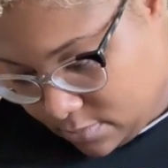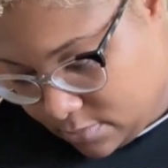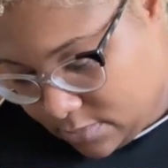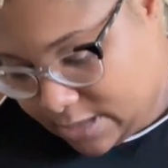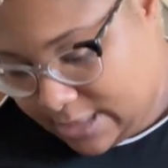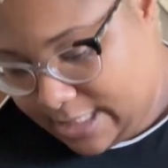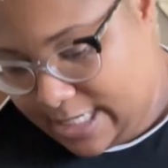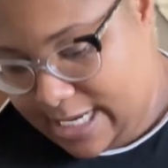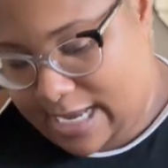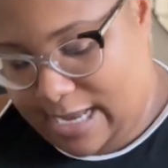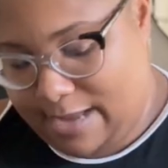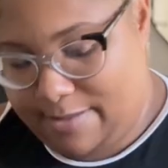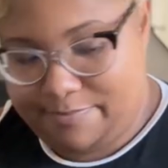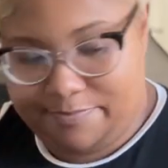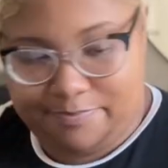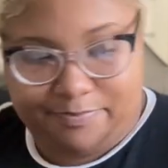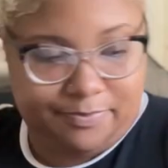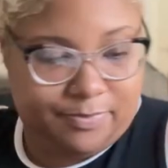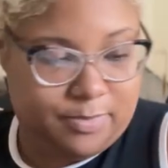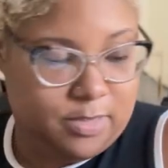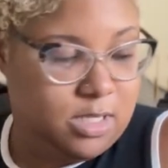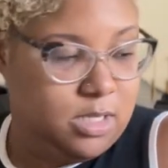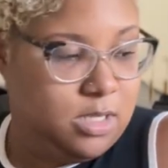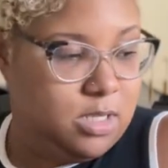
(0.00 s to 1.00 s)
Yeah.
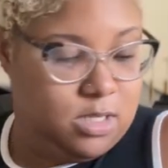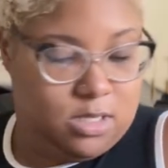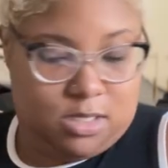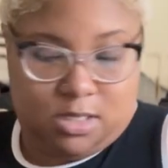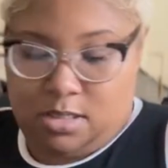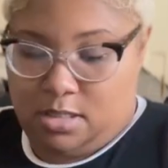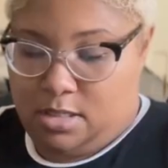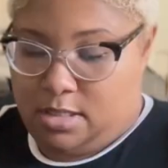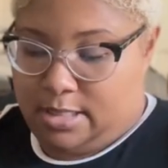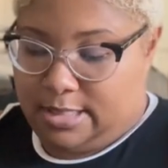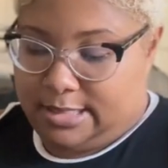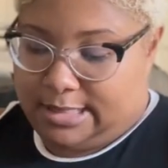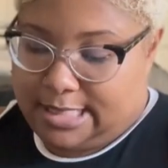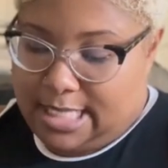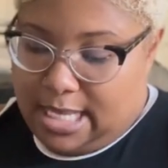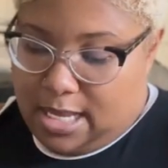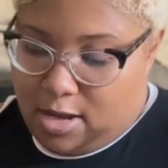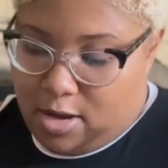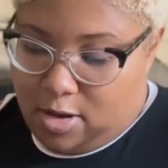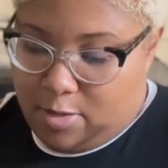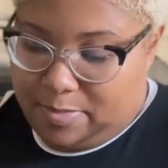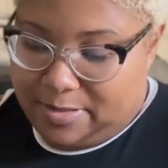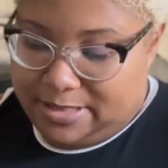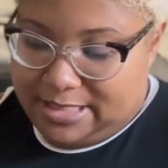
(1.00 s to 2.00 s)

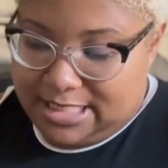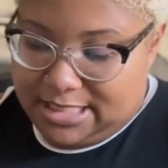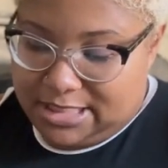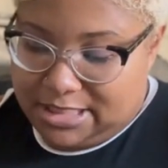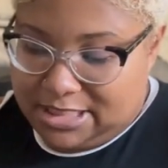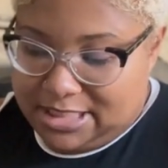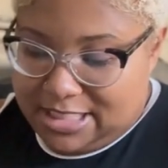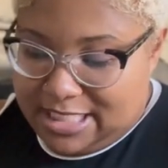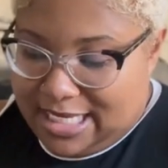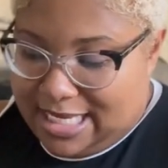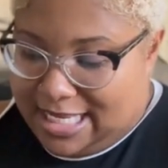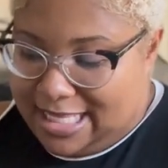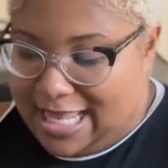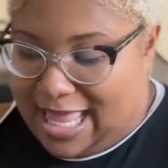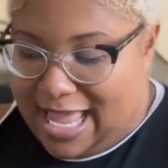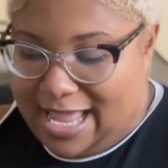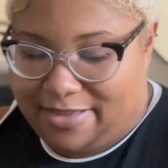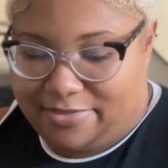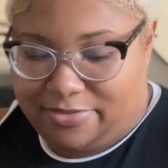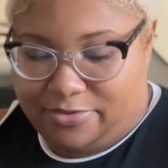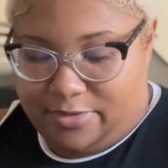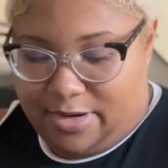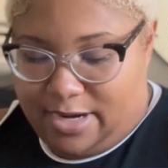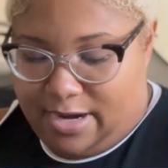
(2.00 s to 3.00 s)
So potentially
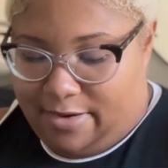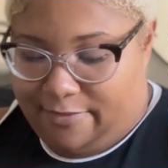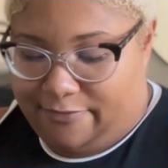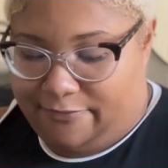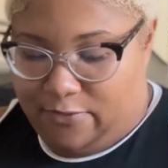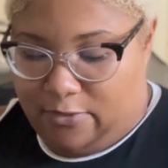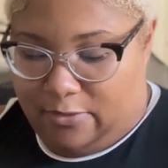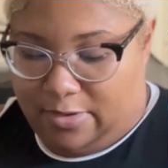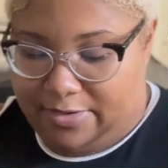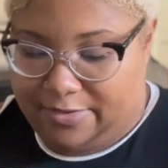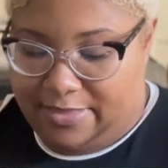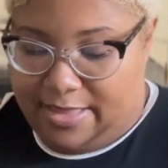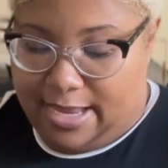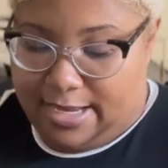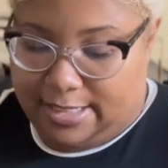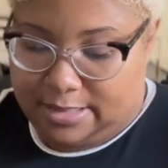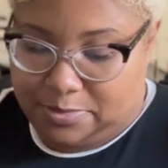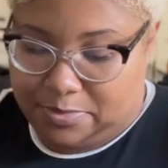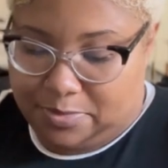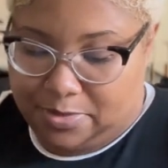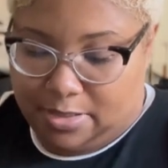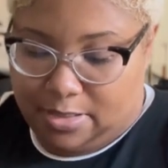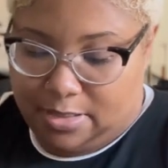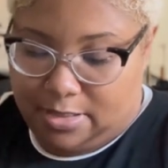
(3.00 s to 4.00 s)
like 3 or 4
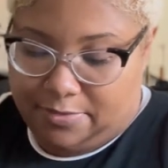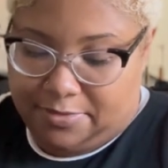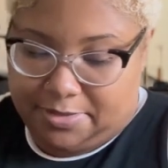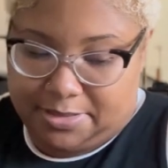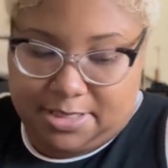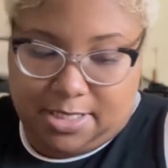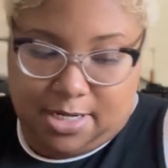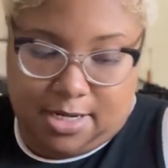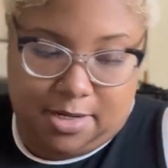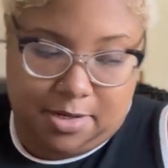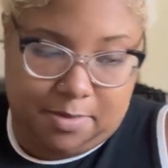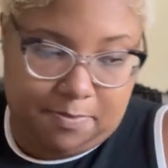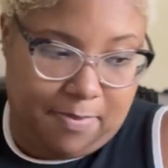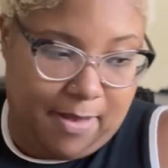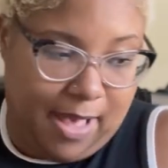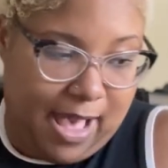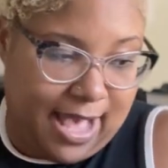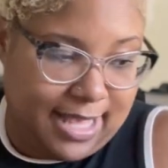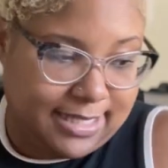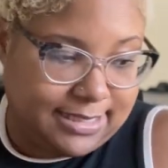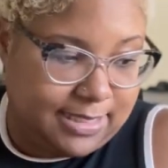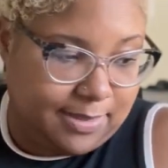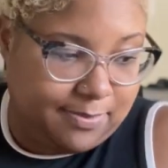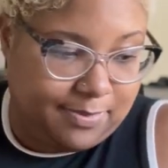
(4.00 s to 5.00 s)
things we're gonna return,
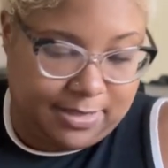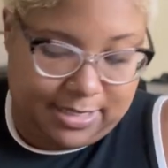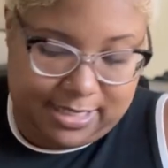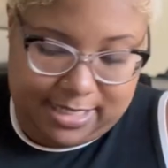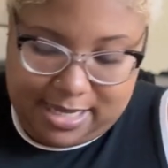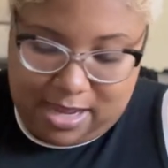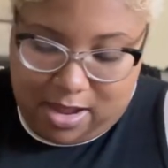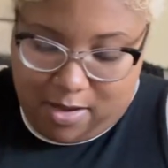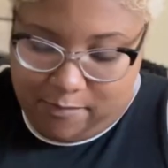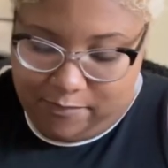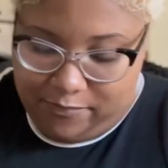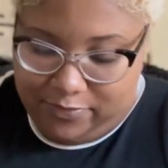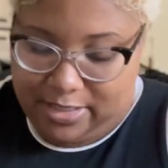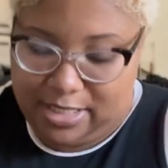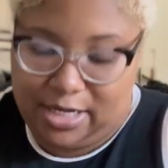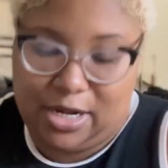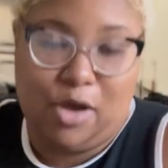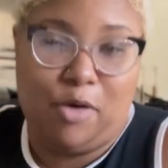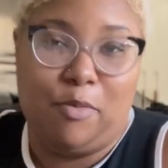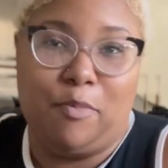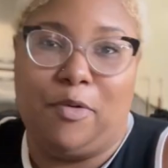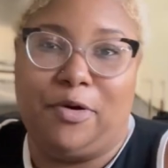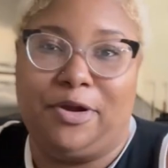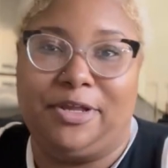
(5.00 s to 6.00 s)
possibly, hopefully
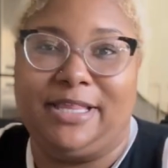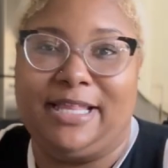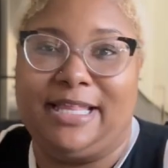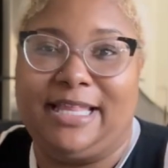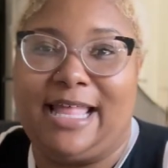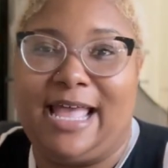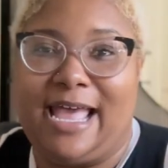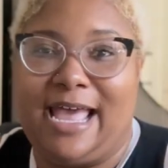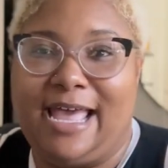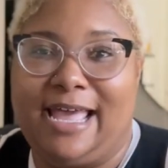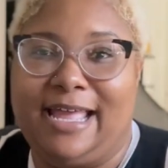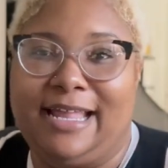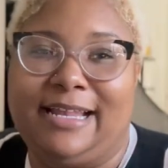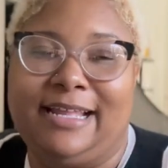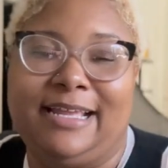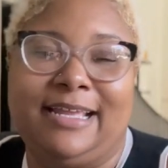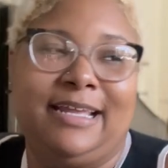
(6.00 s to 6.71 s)
no more than that.